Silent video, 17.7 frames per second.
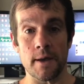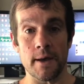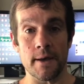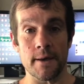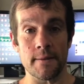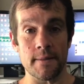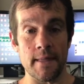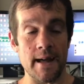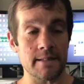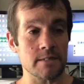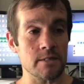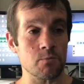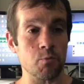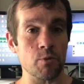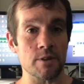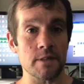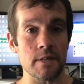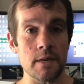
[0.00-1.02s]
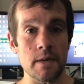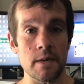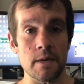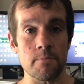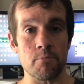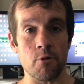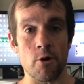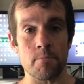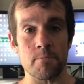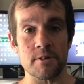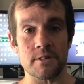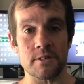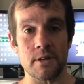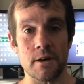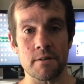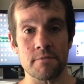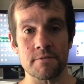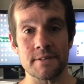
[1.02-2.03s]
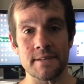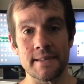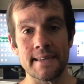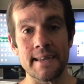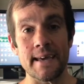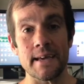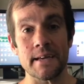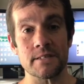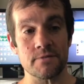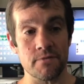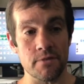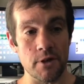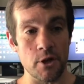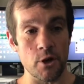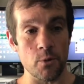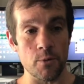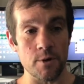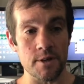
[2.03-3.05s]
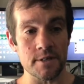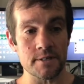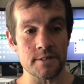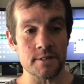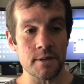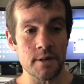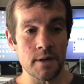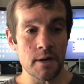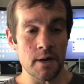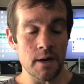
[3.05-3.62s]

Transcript: and that's what the purpose of today's video is.